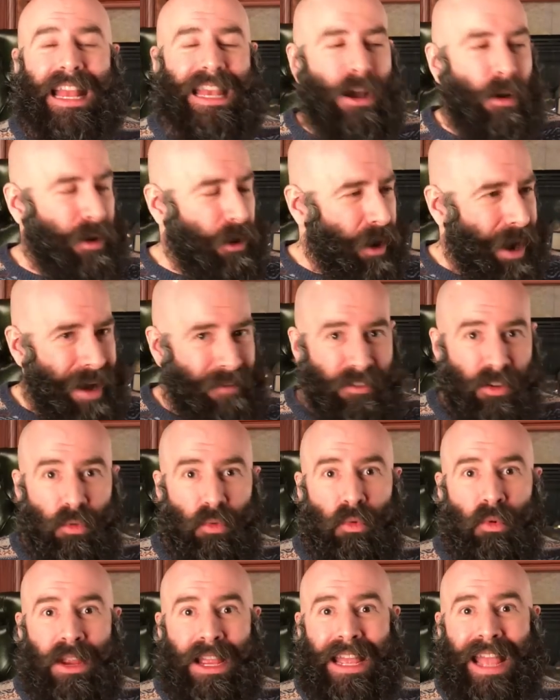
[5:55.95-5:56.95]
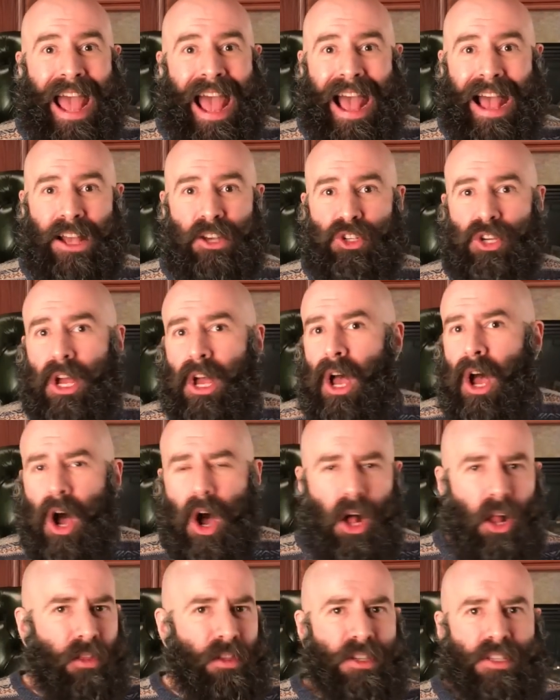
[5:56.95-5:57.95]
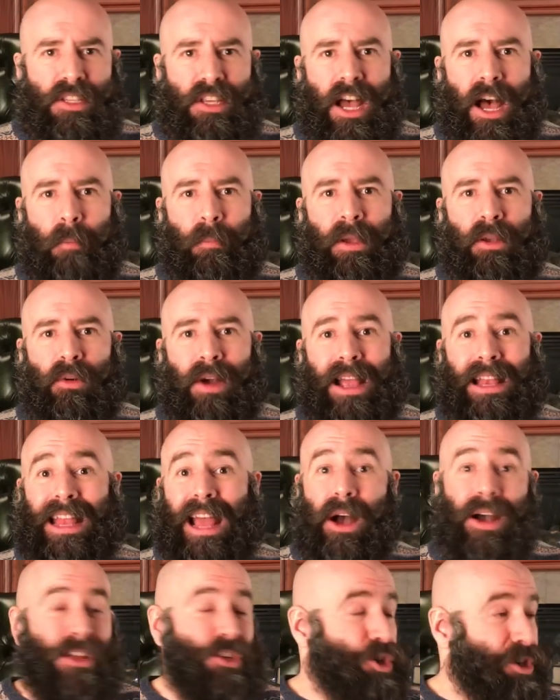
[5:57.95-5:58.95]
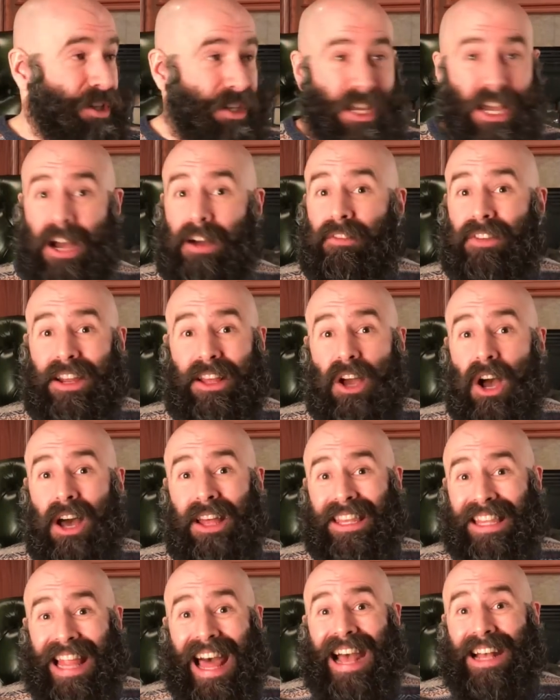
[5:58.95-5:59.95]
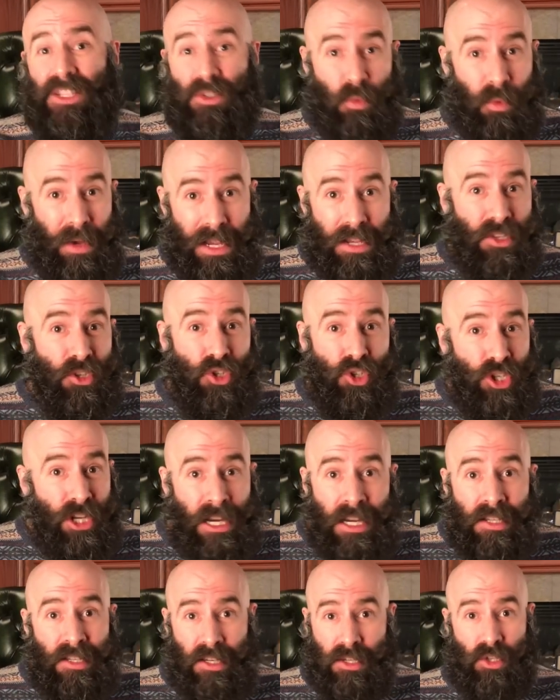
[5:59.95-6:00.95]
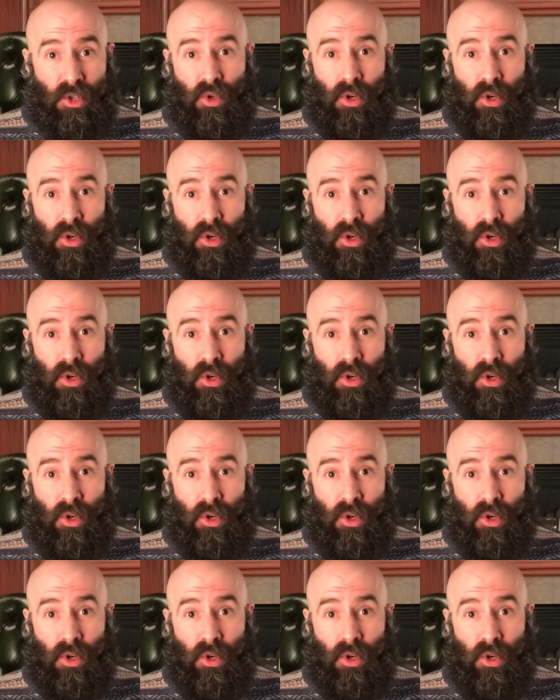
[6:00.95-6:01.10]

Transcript: Now, I don't have to rehash all this topic right now. I just covered it on last week's Jesus